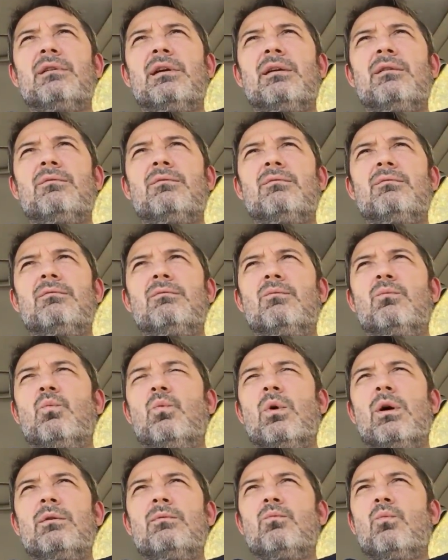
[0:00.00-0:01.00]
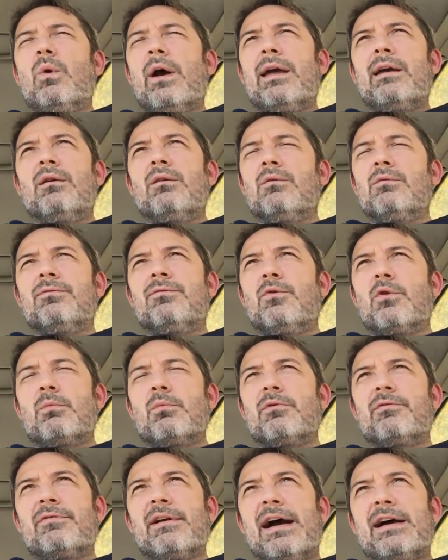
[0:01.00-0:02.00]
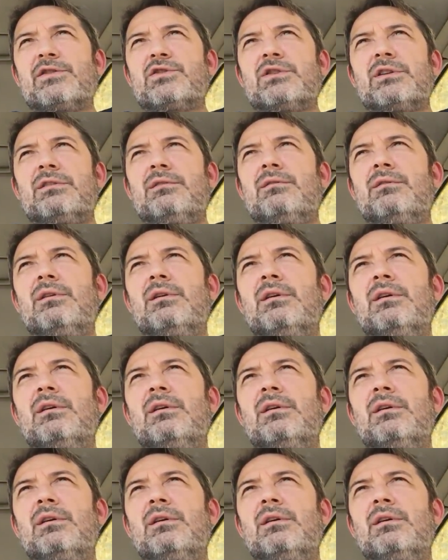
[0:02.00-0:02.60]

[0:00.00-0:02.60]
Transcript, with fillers: in one way or form or fashion.